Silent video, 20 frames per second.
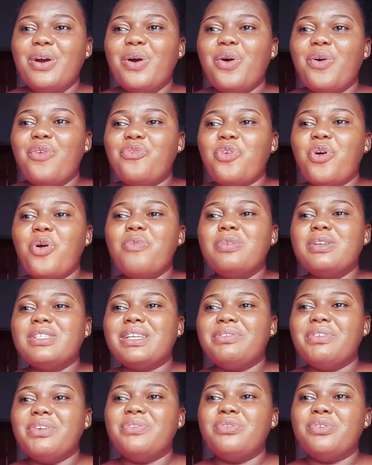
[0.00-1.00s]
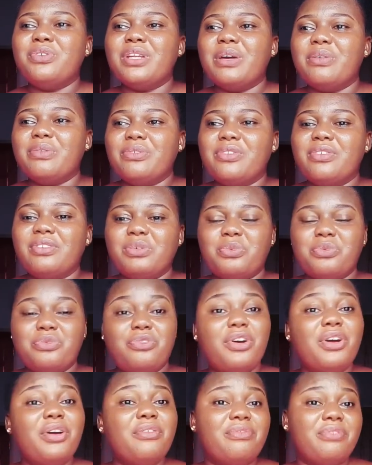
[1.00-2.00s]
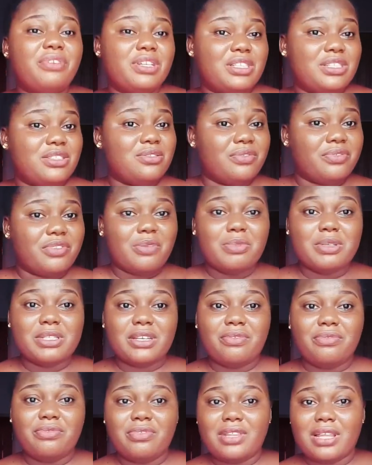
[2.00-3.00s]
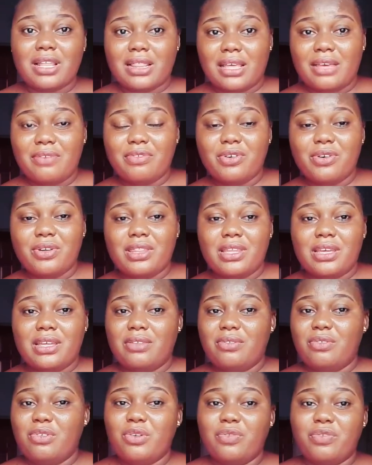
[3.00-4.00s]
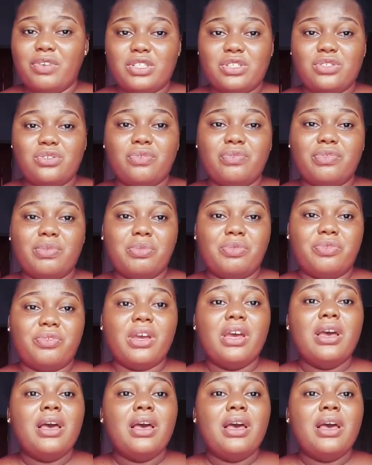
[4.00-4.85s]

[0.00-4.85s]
of almost every food that we've got a version of almost every food that they've got there. They've got a version of food.